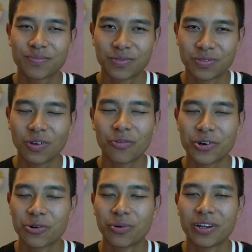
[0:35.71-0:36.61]
not a
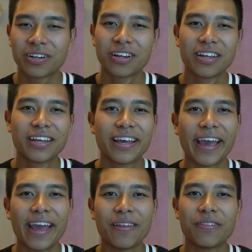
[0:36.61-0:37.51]
real one,
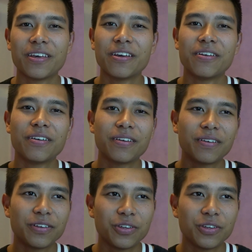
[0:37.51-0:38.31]
and then